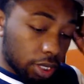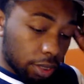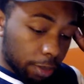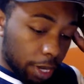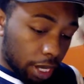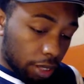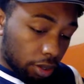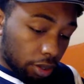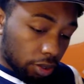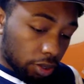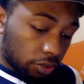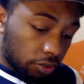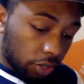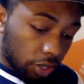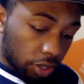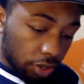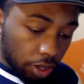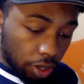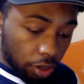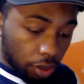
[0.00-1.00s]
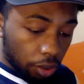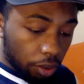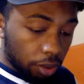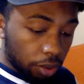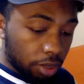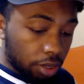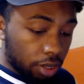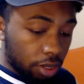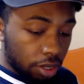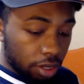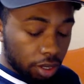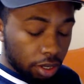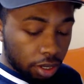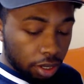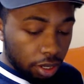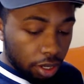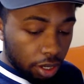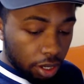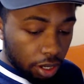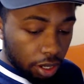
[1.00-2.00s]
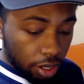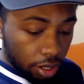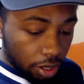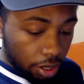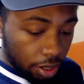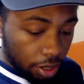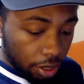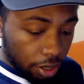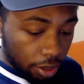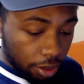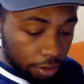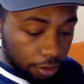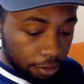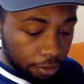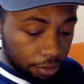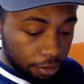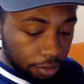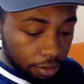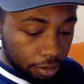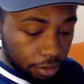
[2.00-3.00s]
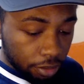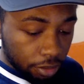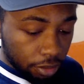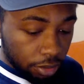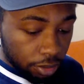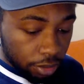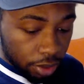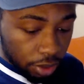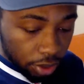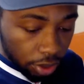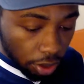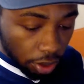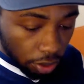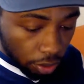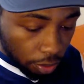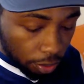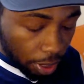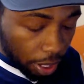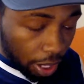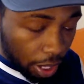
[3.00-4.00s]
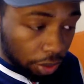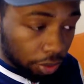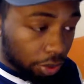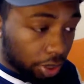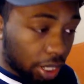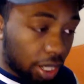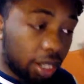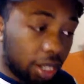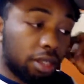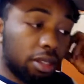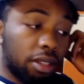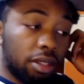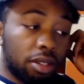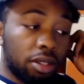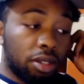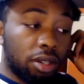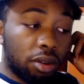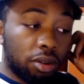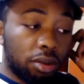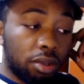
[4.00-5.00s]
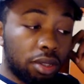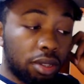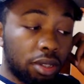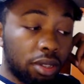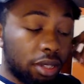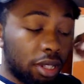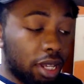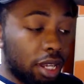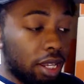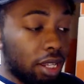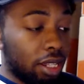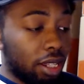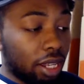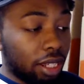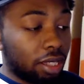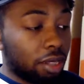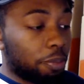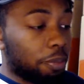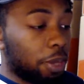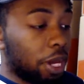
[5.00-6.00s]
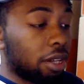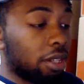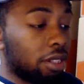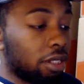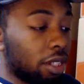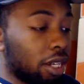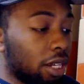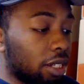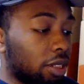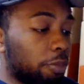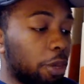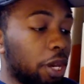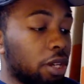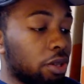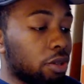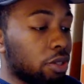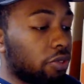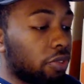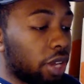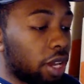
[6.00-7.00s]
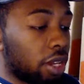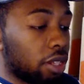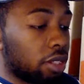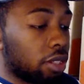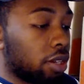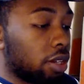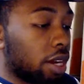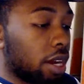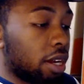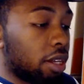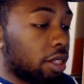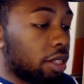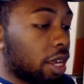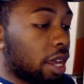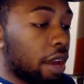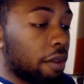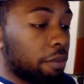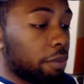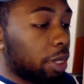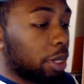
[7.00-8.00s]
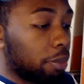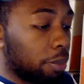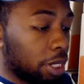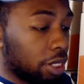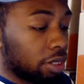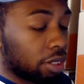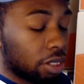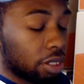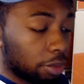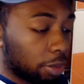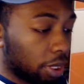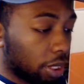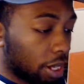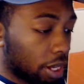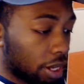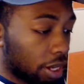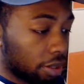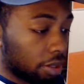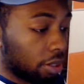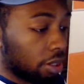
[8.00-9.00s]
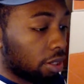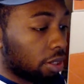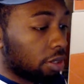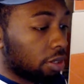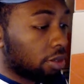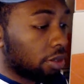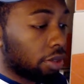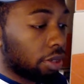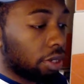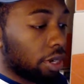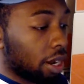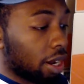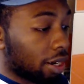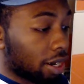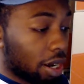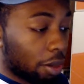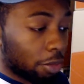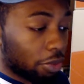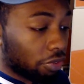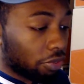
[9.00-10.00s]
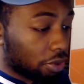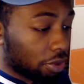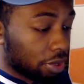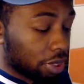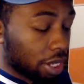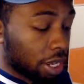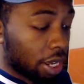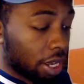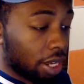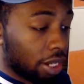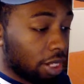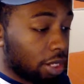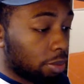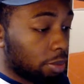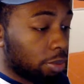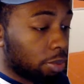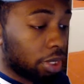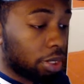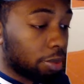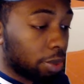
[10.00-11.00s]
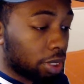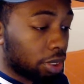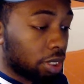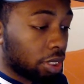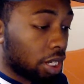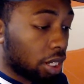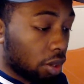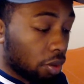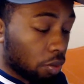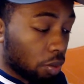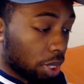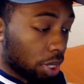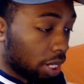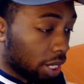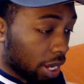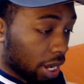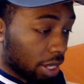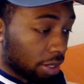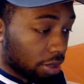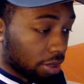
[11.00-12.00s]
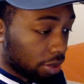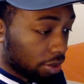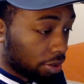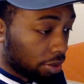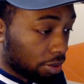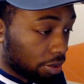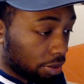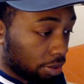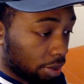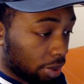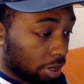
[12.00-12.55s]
He made those field goals. So I don't think, you know, the Patriots fans, they haven't been mentioning him a lot, so they're not coming for his head. He pretty much did what he had to do.